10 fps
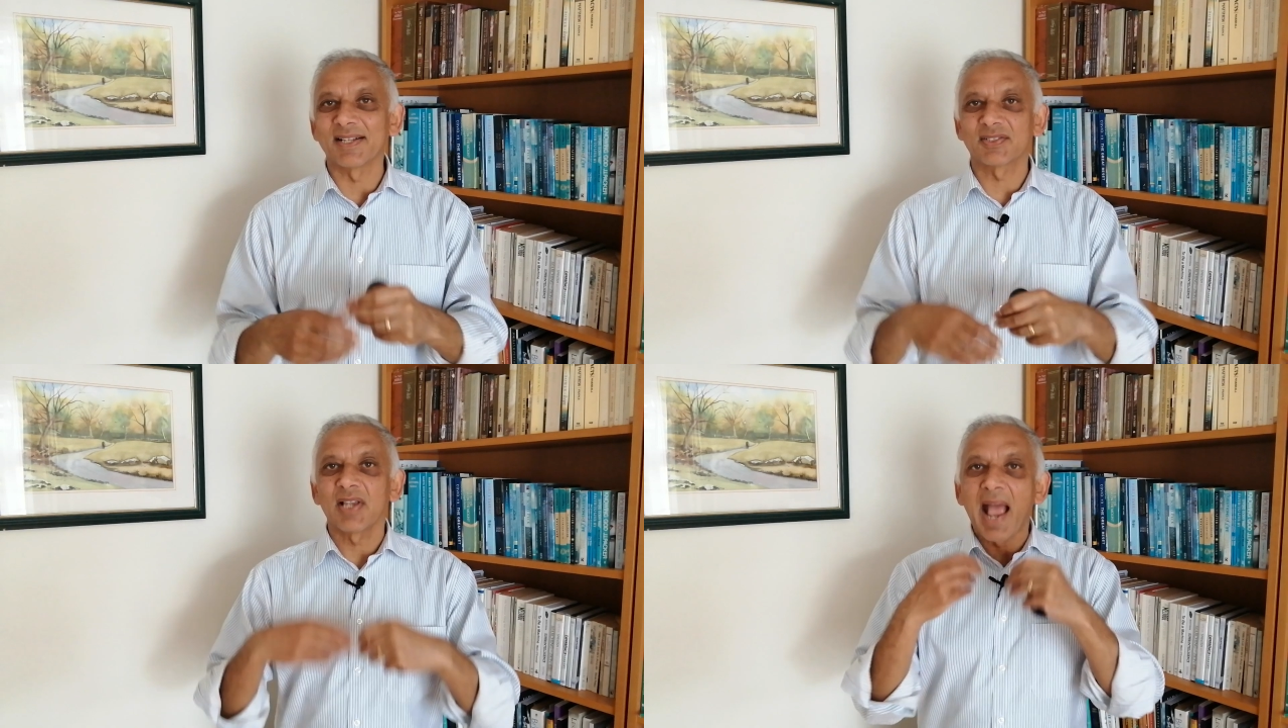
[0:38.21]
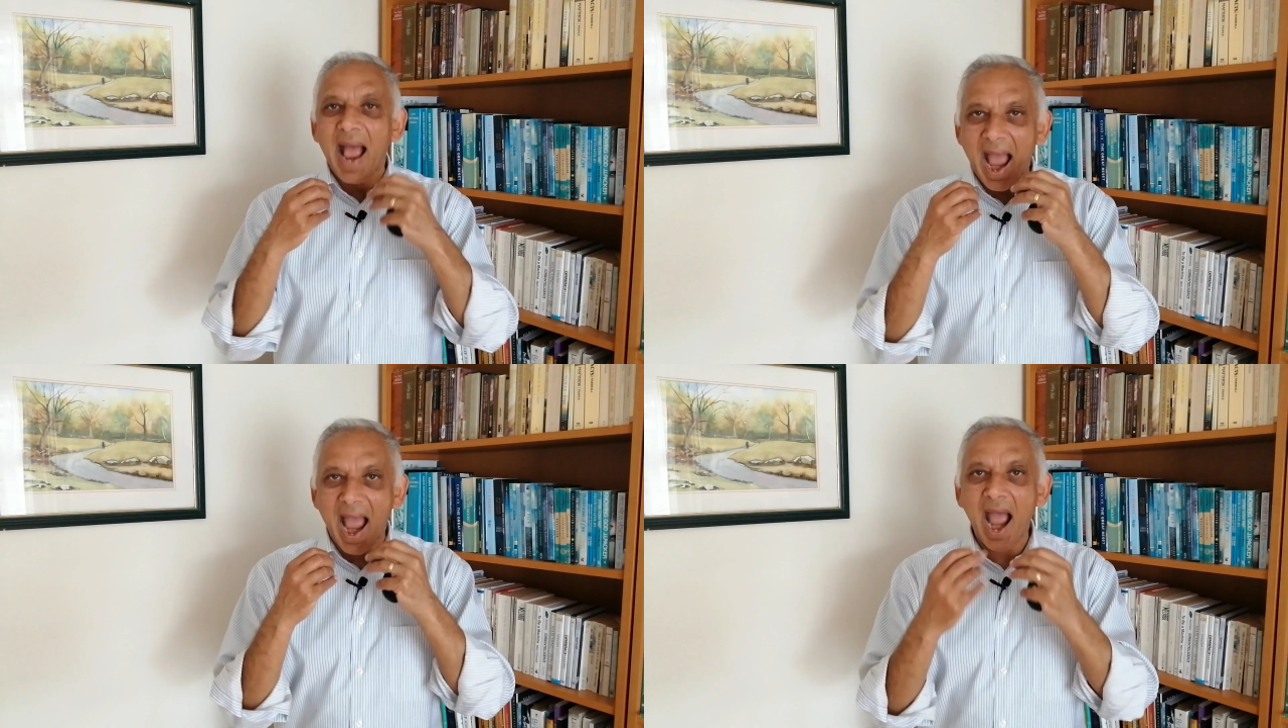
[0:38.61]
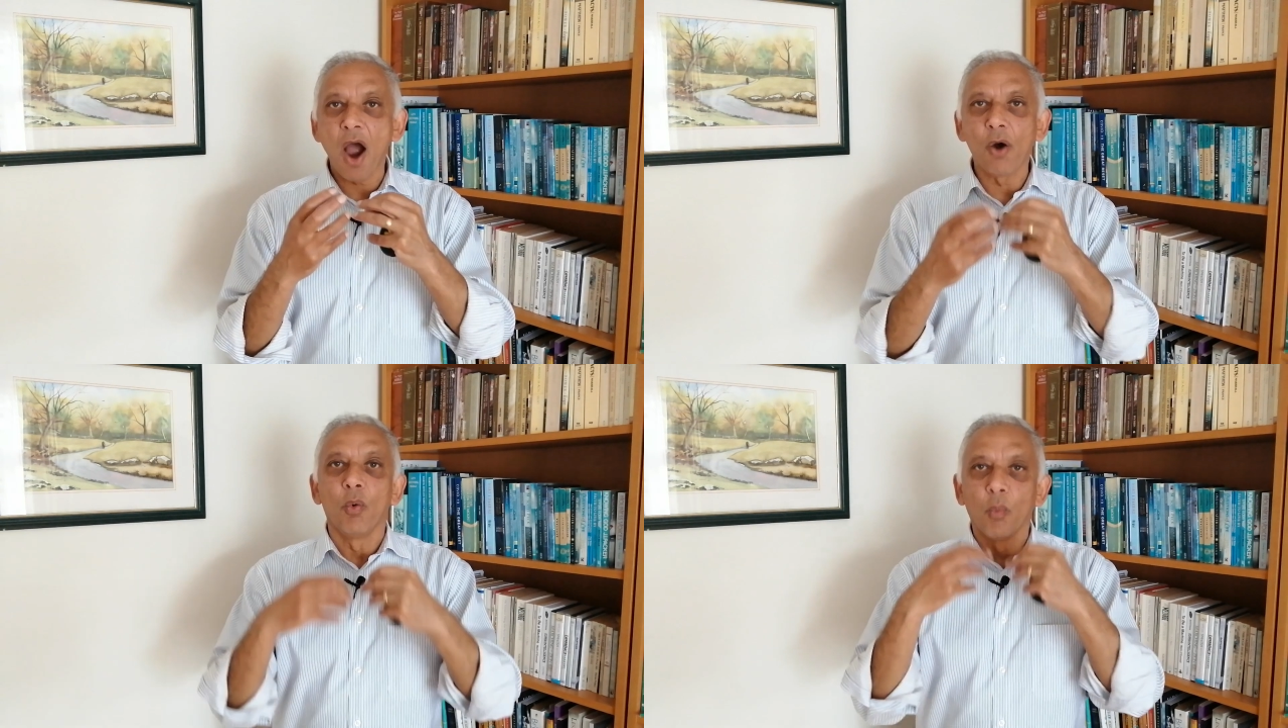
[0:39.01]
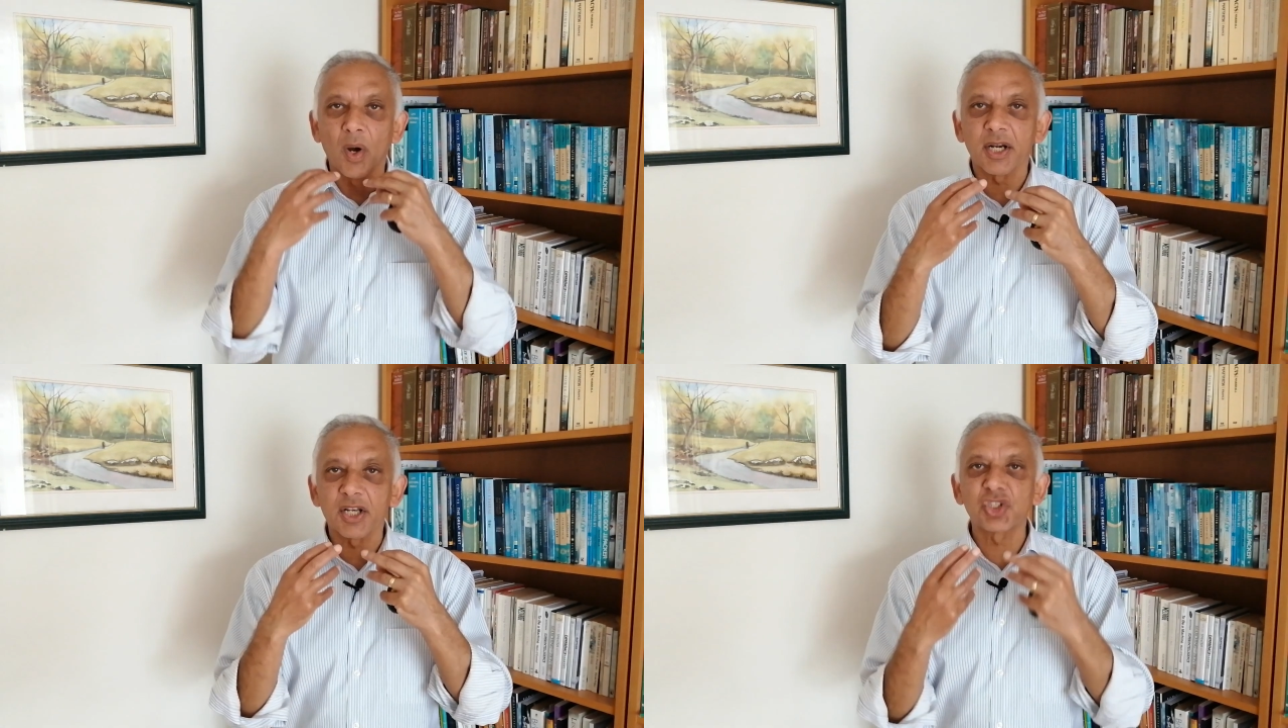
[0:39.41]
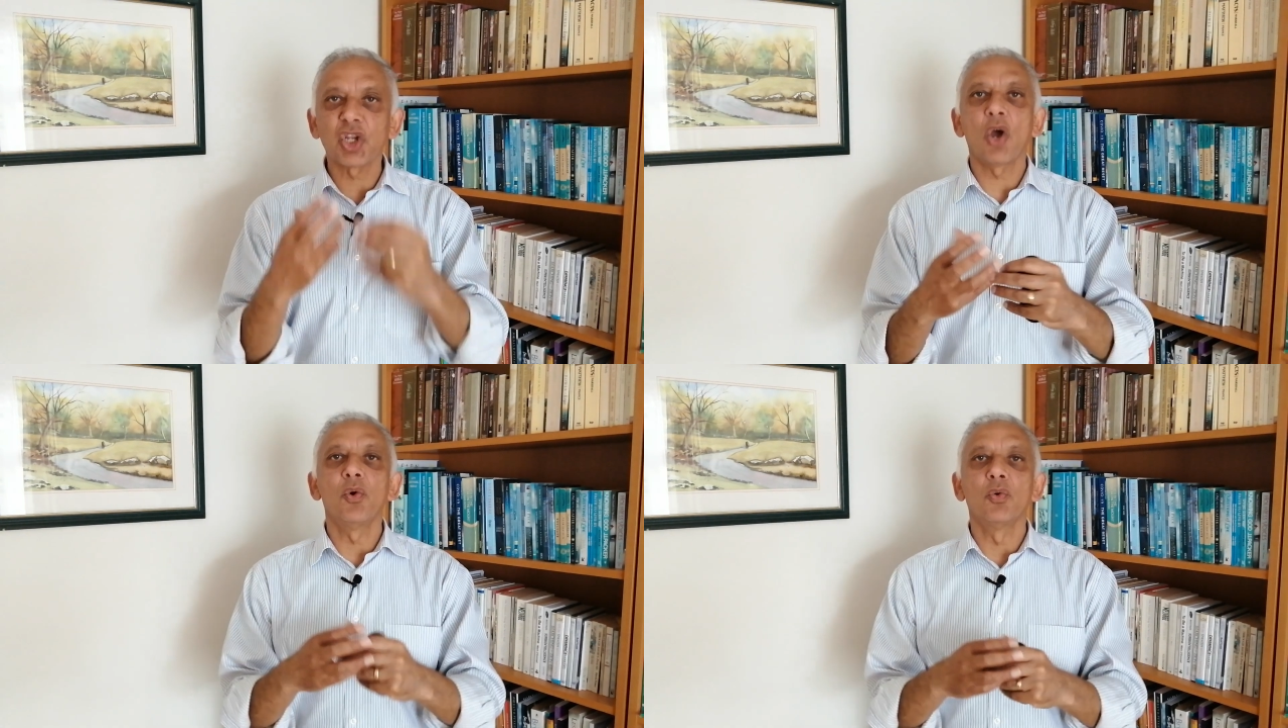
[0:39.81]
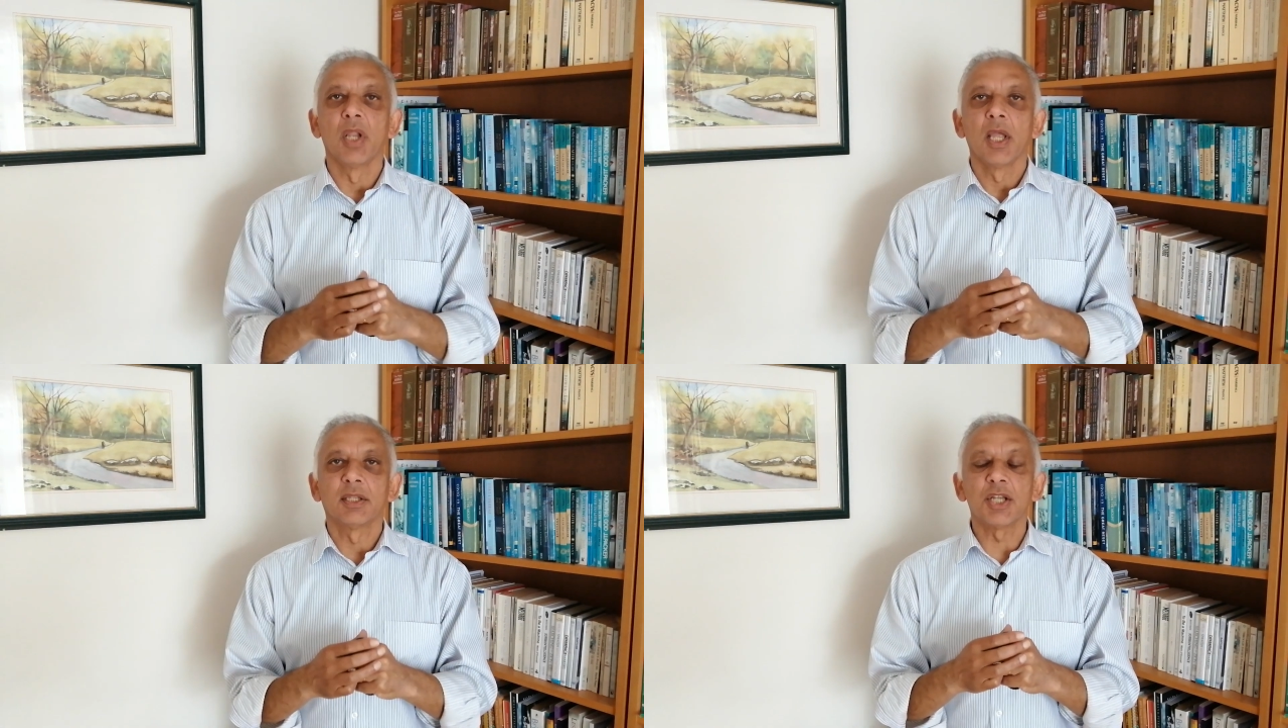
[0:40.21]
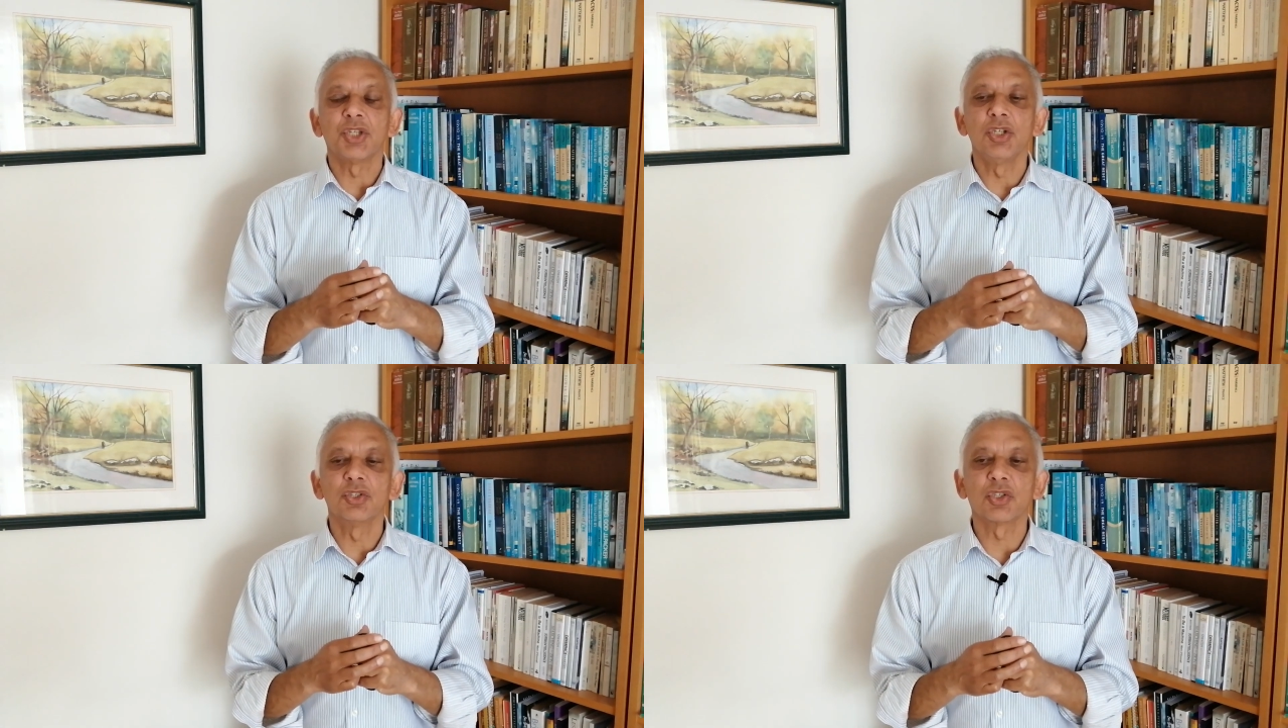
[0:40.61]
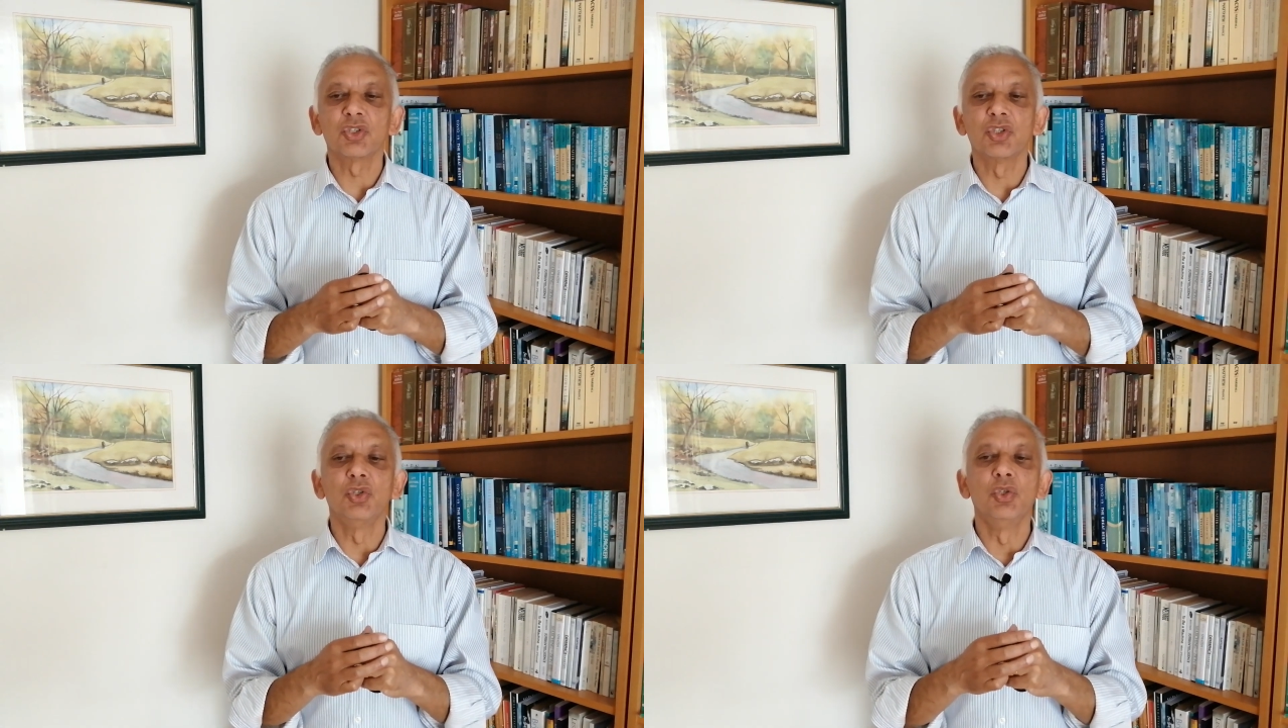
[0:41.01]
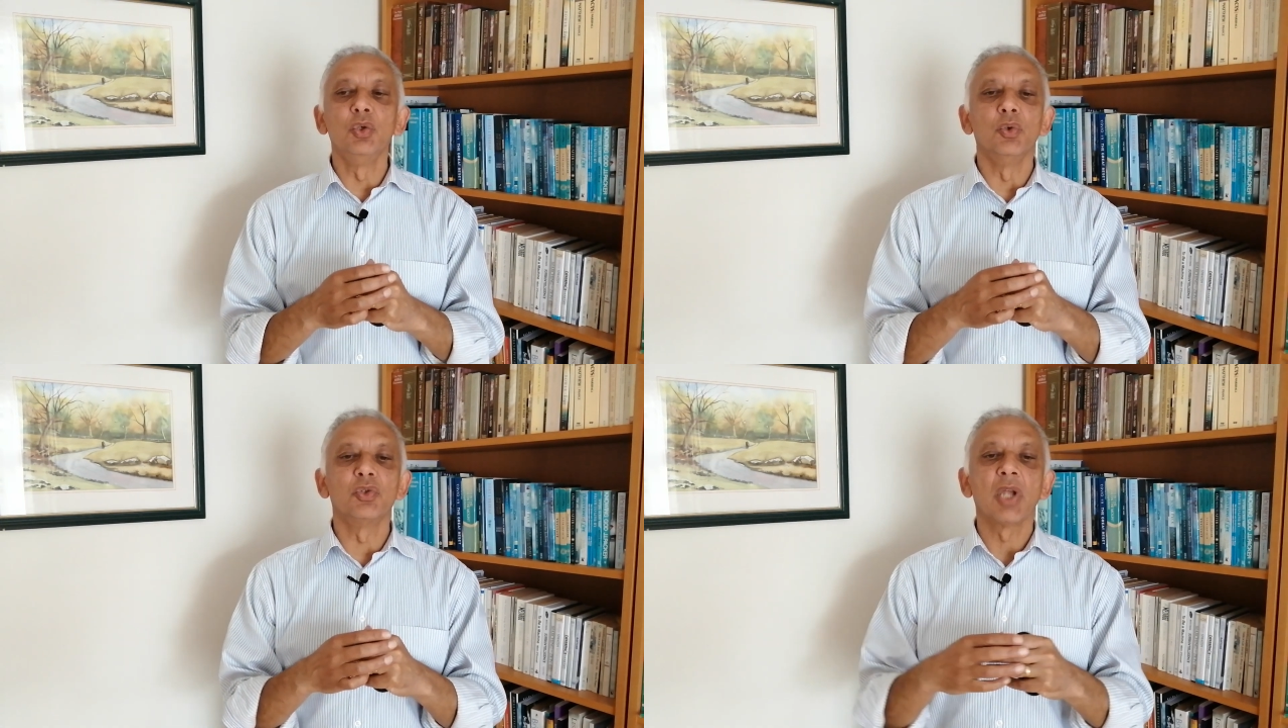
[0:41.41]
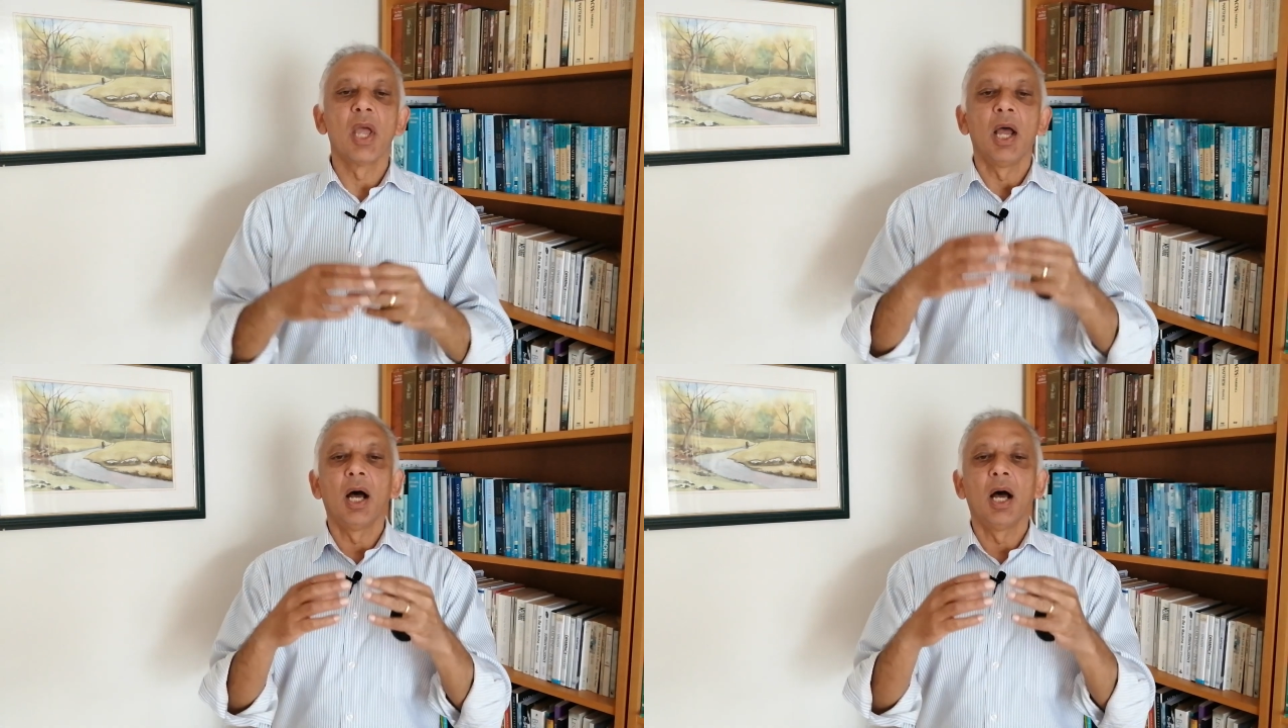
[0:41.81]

us how, what kind of tone that Jesus used.